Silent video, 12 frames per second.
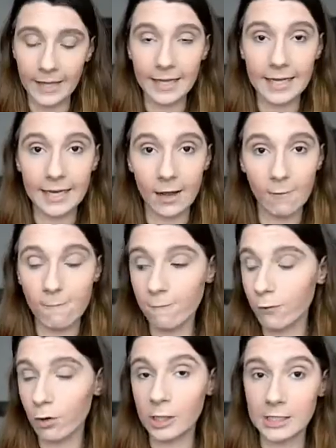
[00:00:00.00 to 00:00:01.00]
And now
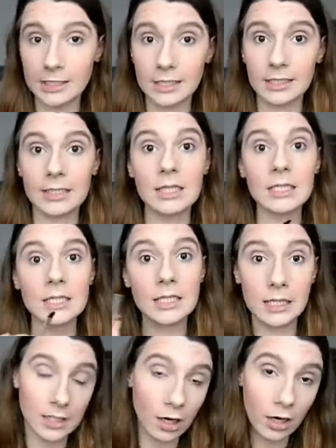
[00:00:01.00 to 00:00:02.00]
for the
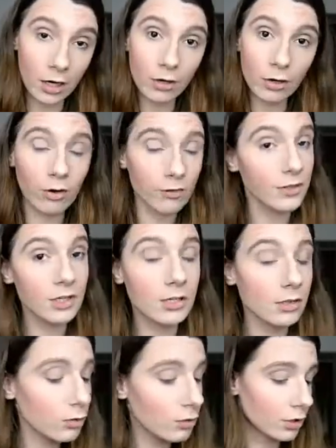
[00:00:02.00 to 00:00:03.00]
star of
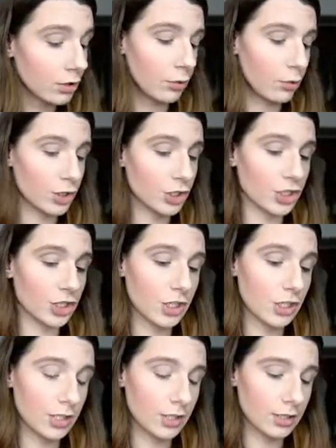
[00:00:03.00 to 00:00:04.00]
this look, which
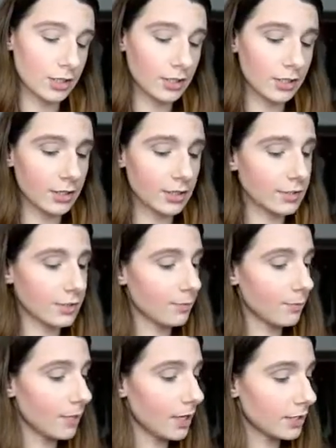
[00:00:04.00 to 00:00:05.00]
is this
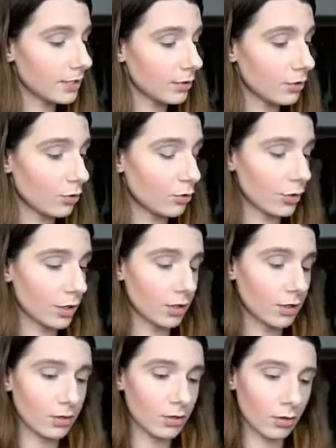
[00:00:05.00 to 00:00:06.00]
amazing
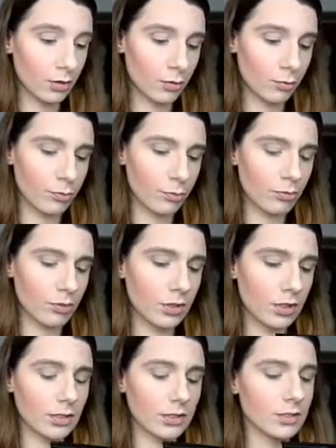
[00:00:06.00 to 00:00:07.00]
green. I hope you
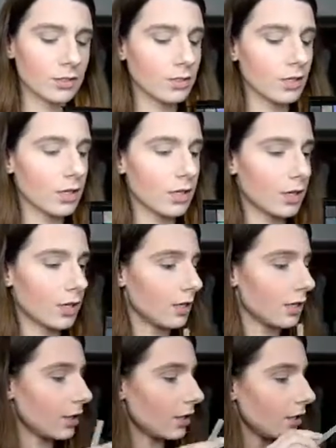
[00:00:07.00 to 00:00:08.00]
can see it.
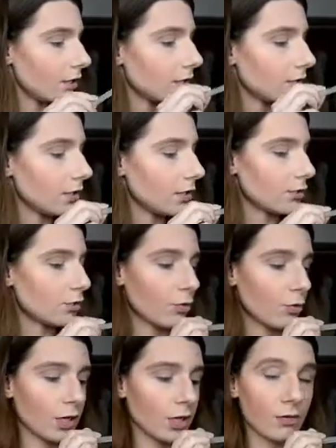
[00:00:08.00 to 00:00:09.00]
This
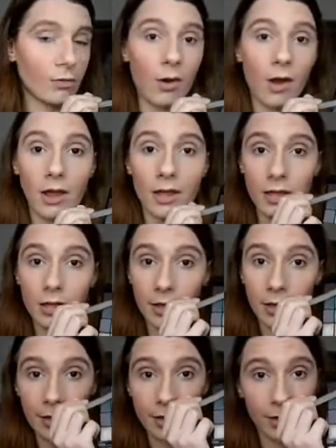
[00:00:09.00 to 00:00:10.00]
green right
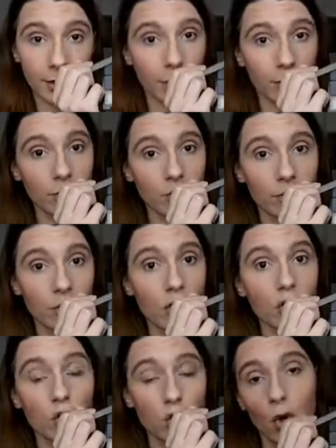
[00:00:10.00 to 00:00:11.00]
here,
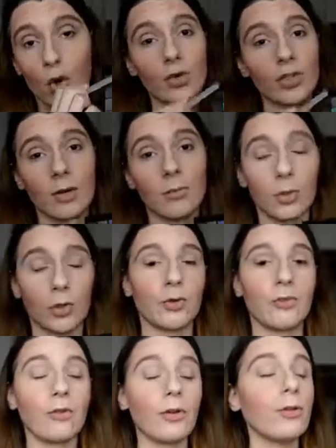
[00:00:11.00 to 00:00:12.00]
so damn
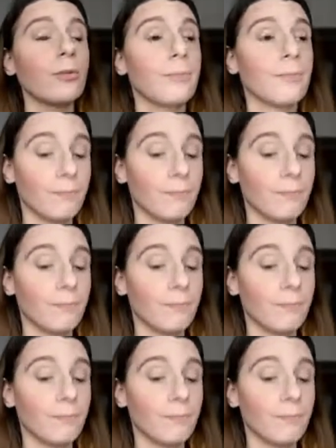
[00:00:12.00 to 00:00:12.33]
beautiful.